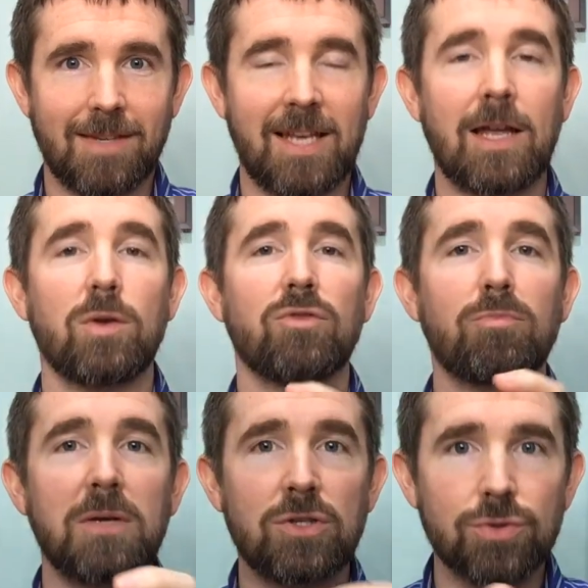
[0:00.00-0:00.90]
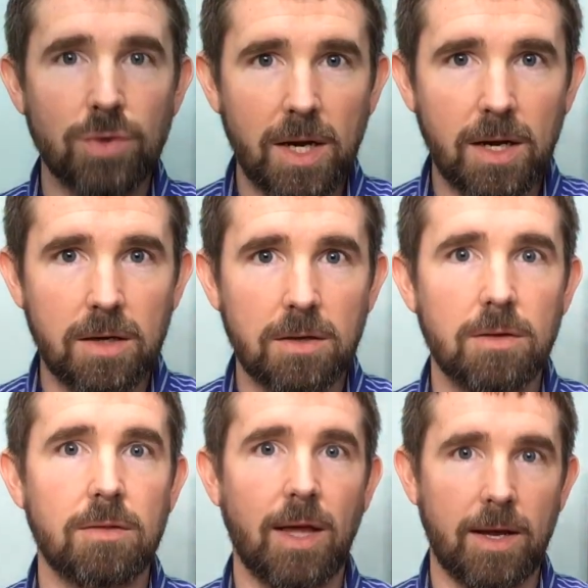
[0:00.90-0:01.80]
And now you've betrayed
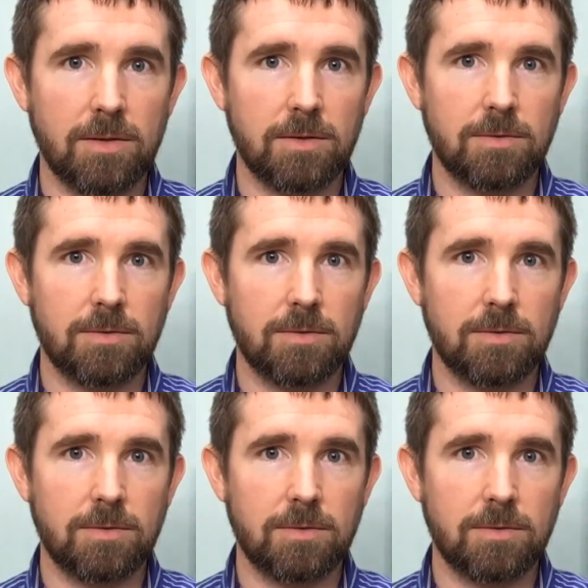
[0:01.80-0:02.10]
that.